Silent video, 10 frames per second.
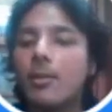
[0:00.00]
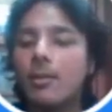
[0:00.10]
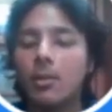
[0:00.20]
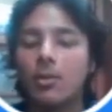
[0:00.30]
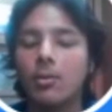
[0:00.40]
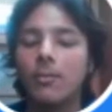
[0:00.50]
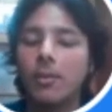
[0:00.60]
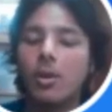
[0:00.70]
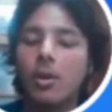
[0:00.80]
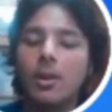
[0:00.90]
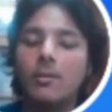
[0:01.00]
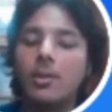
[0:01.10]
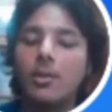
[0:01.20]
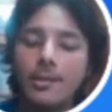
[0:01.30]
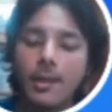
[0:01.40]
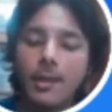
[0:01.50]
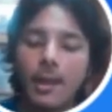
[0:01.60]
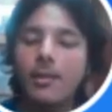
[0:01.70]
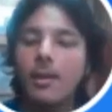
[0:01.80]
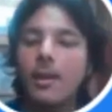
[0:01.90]
So all you have to do is
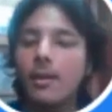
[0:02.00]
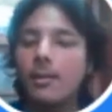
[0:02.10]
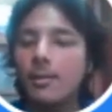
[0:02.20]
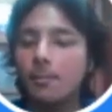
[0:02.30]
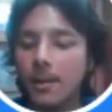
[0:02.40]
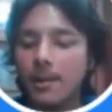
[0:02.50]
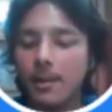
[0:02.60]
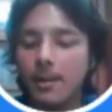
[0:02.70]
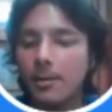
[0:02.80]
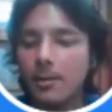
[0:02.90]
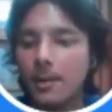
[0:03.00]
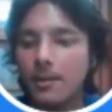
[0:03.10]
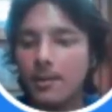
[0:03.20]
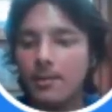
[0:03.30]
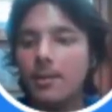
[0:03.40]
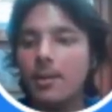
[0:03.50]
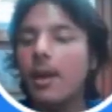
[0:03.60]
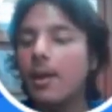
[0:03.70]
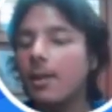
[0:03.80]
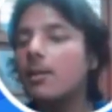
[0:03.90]
enter plus,
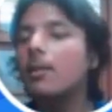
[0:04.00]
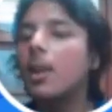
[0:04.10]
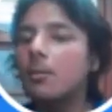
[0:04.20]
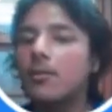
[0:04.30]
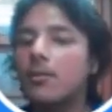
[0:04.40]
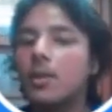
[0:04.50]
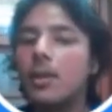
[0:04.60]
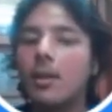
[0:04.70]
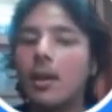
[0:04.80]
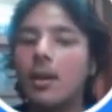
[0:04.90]
and enter the name of the